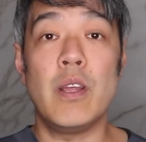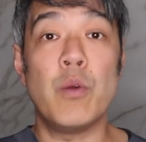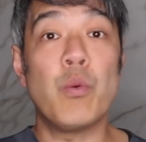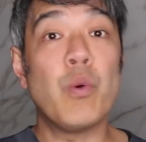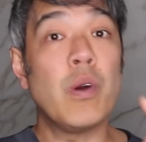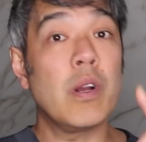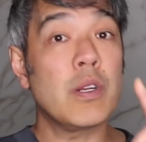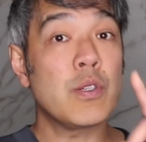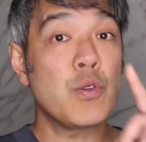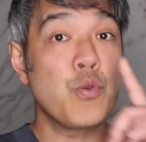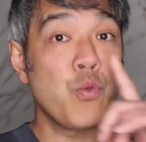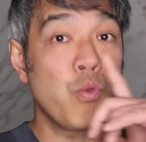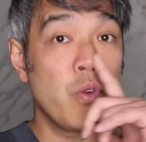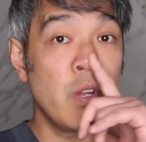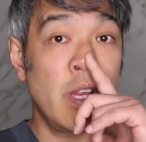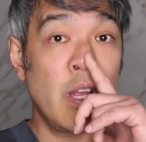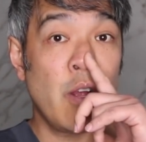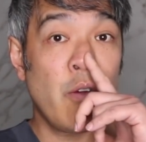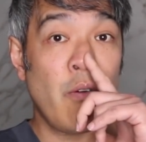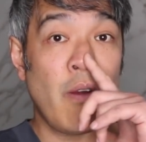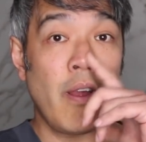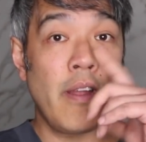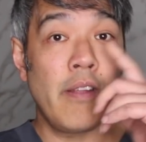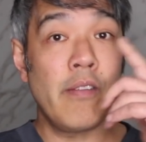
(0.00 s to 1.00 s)
it works really
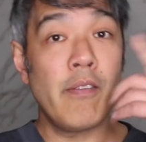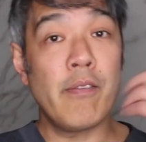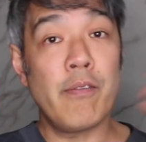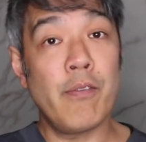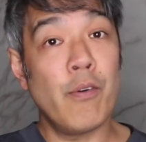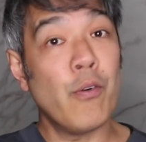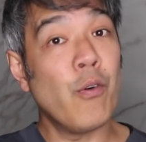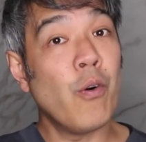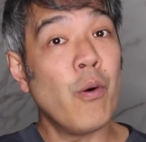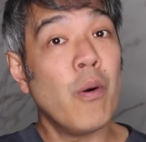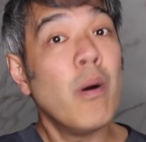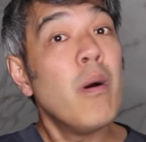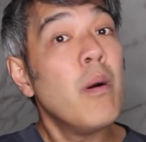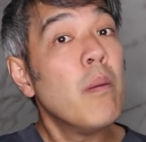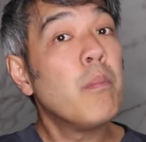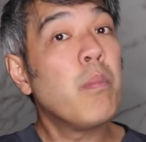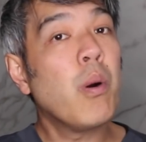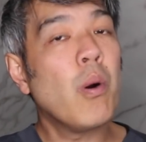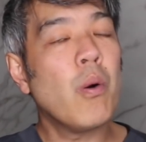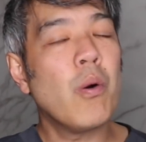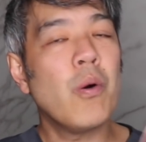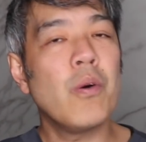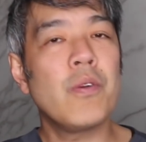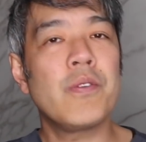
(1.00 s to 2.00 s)
great for
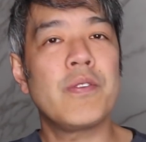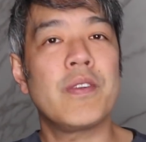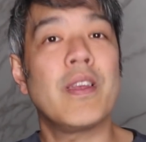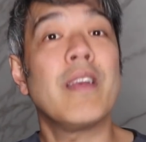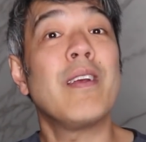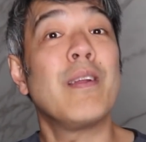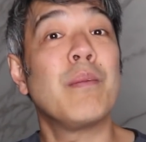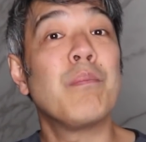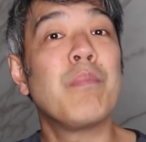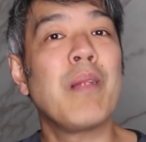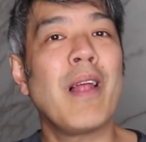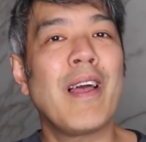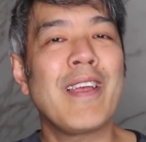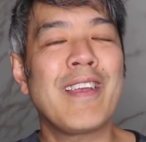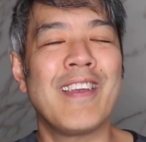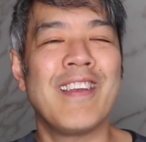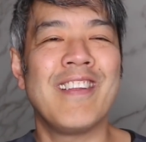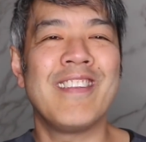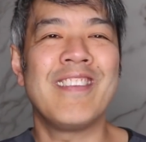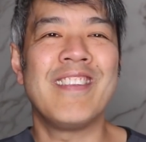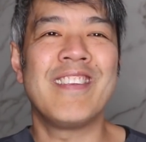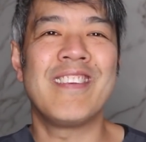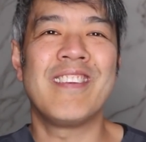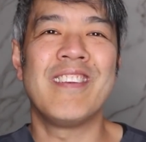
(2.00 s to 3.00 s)
pores and
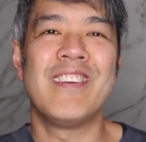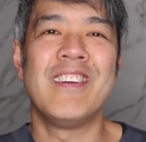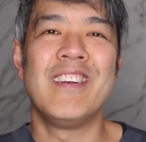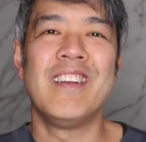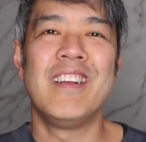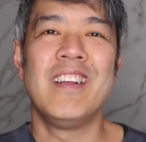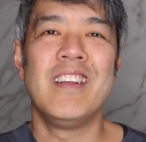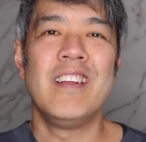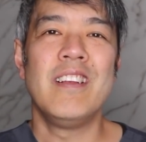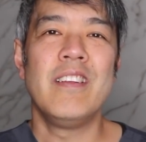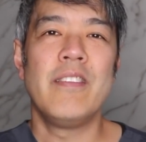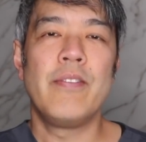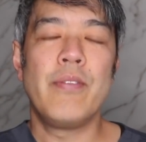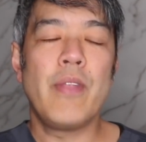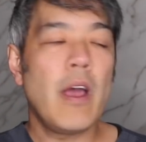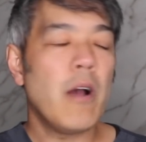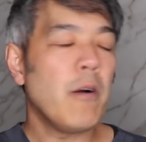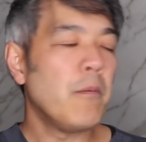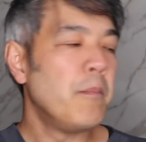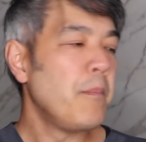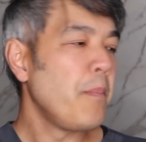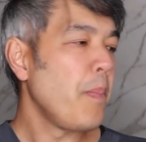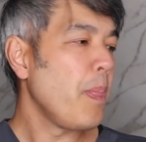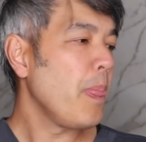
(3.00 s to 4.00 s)
blackheads.
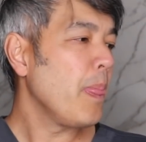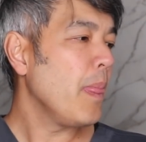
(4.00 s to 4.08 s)
Now,